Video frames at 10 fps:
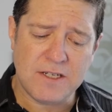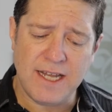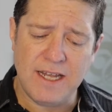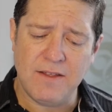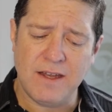
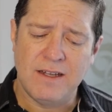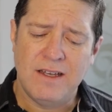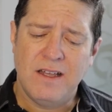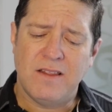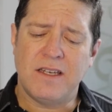say that,
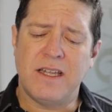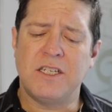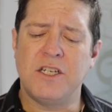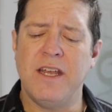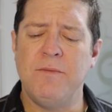that that
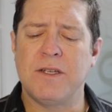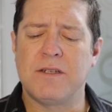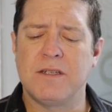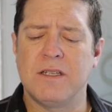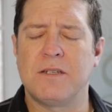shame
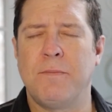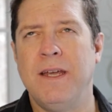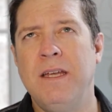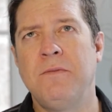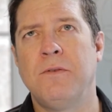is this
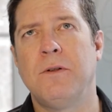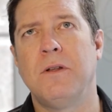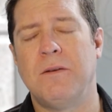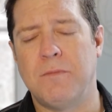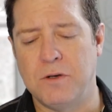
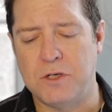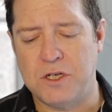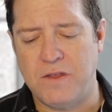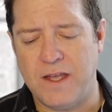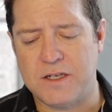painful
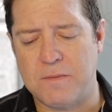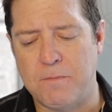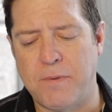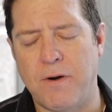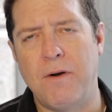emotion that's
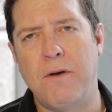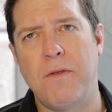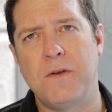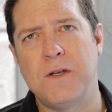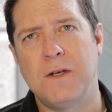
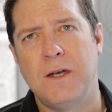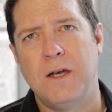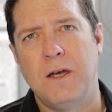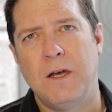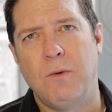birthed
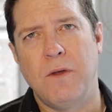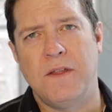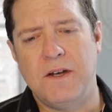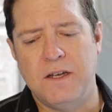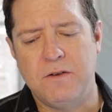
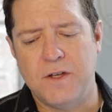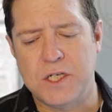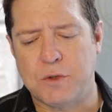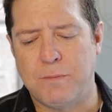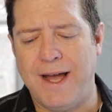within an
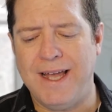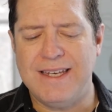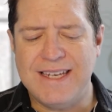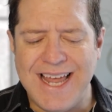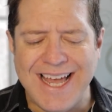individual by a
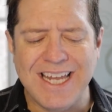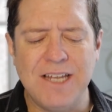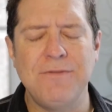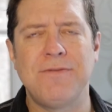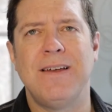
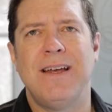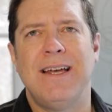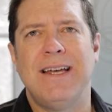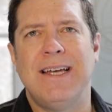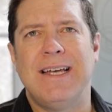negative
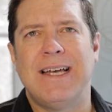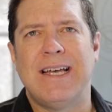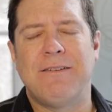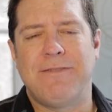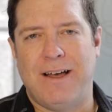
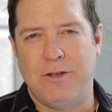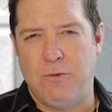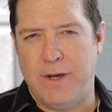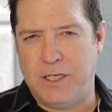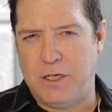
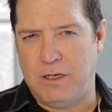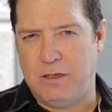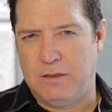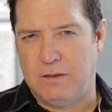evaluation.